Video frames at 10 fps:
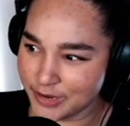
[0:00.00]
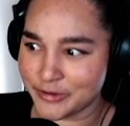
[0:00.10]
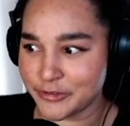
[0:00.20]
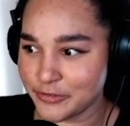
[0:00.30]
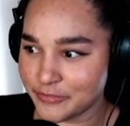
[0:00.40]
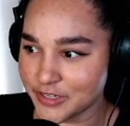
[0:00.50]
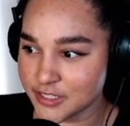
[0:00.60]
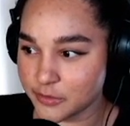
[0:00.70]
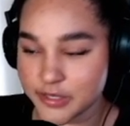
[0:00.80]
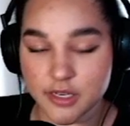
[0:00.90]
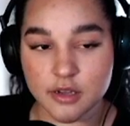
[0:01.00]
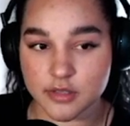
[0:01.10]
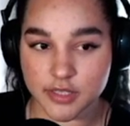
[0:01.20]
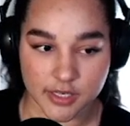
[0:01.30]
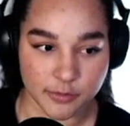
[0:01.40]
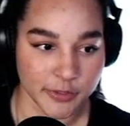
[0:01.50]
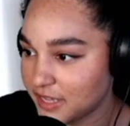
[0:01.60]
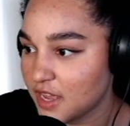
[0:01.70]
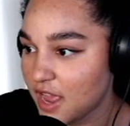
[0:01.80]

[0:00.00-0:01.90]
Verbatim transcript: I wonder who the fuck's gonna win. Oh, the kid one.